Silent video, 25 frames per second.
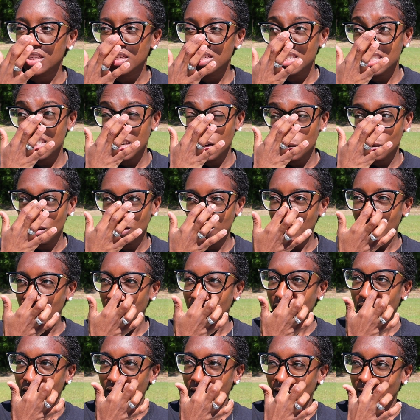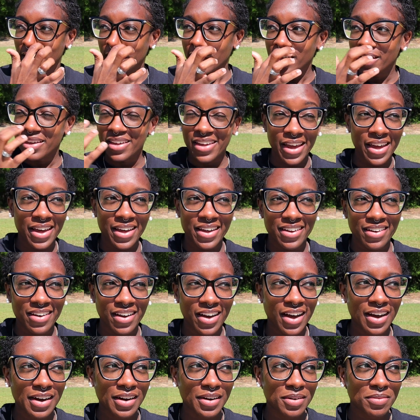So yeah,
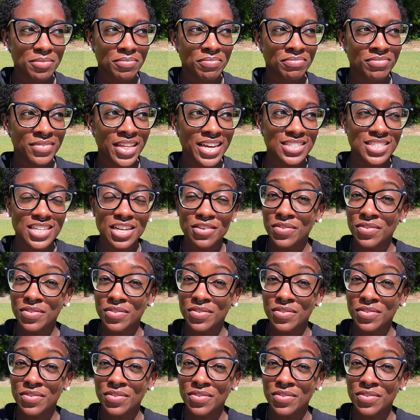that's